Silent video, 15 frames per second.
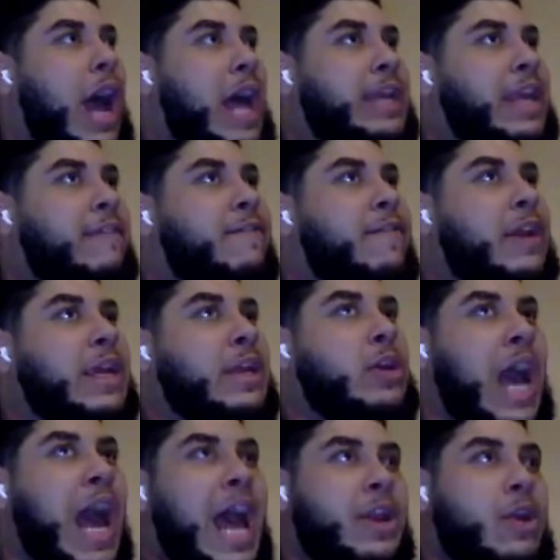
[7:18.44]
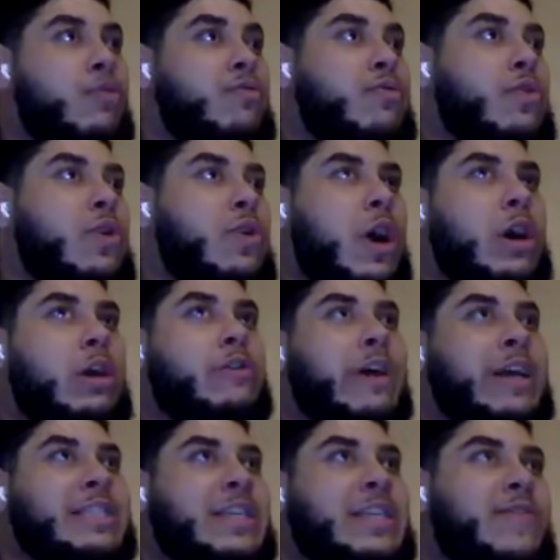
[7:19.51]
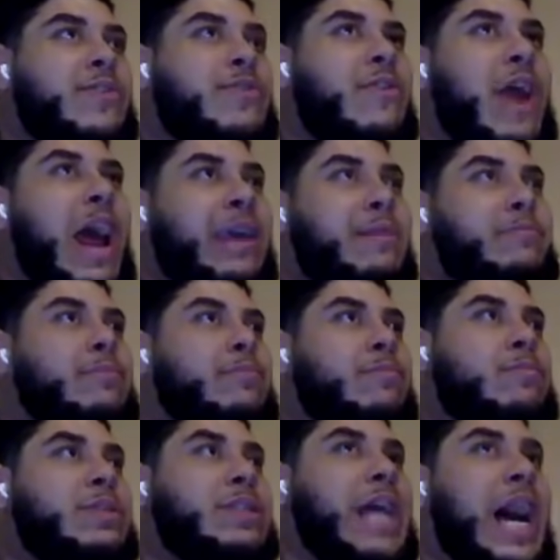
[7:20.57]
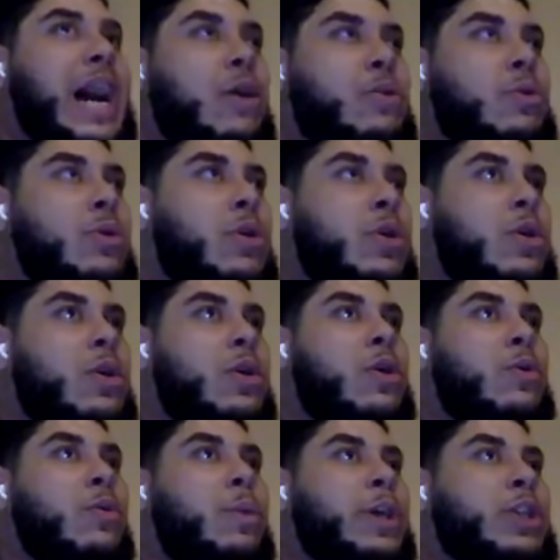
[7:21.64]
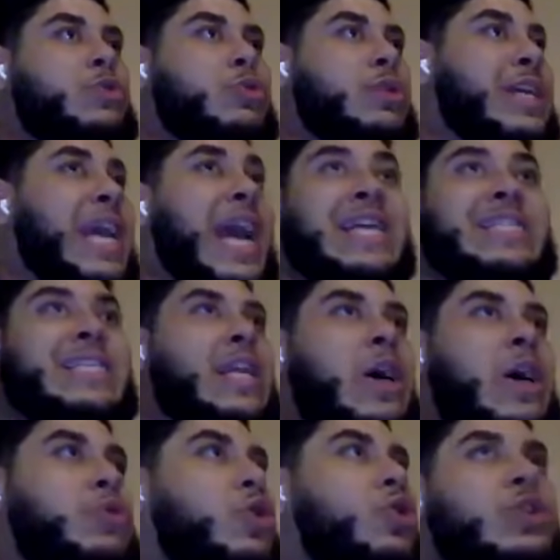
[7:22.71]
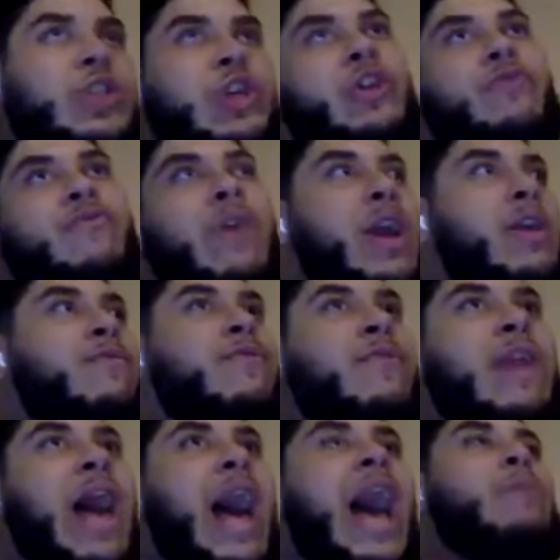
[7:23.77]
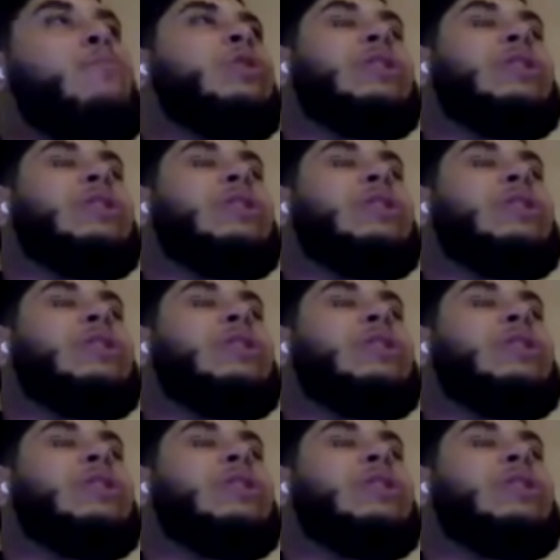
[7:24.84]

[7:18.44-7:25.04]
I definitely had a raw, aggressive grime style, which was gassing up youths in the rave. Like I was